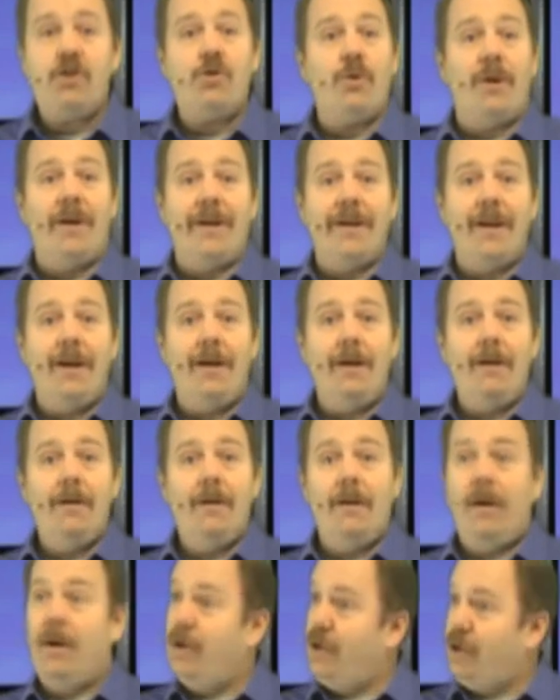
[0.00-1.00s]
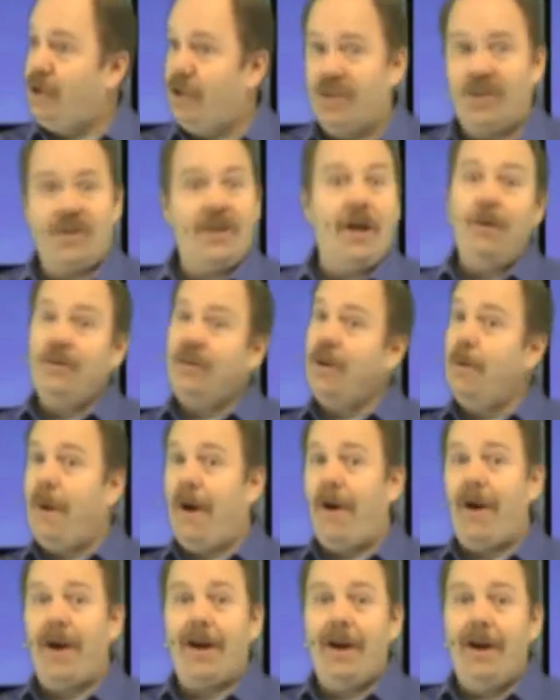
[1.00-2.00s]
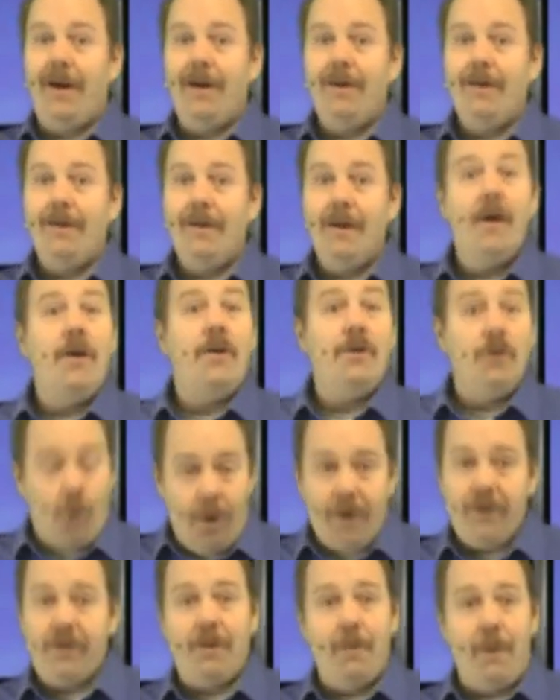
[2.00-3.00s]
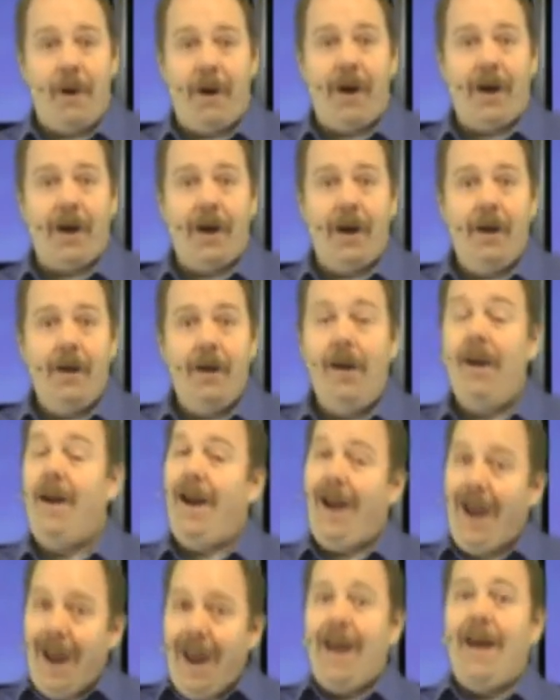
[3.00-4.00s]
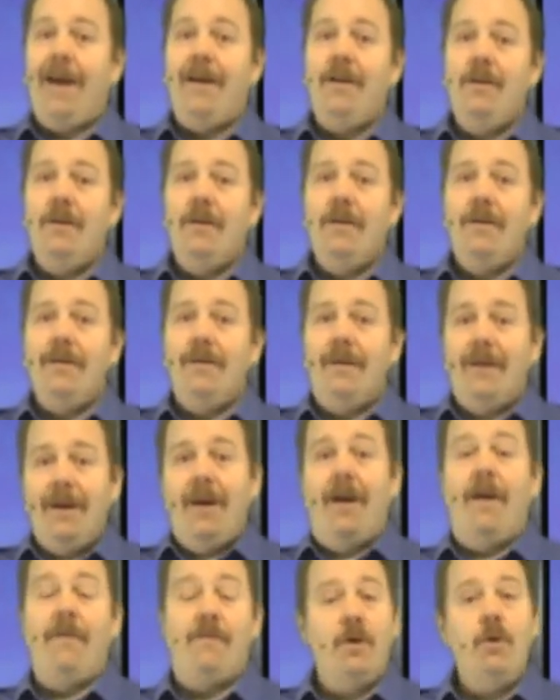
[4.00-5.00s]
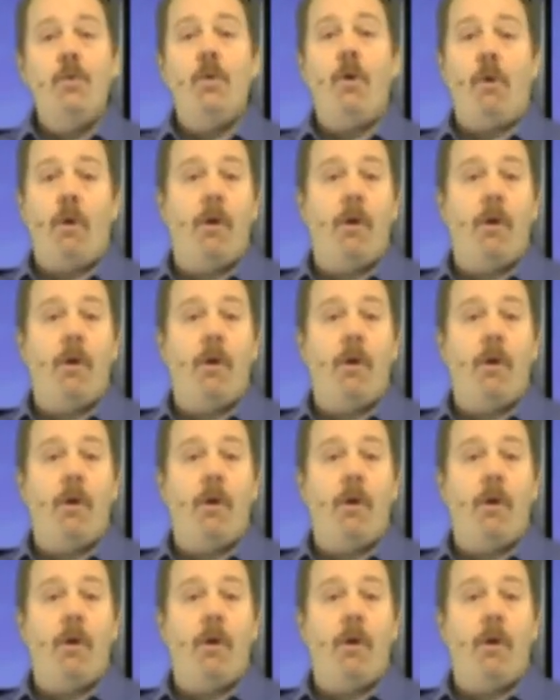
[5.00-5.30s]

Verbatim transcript: Australia to South America, North America, and if you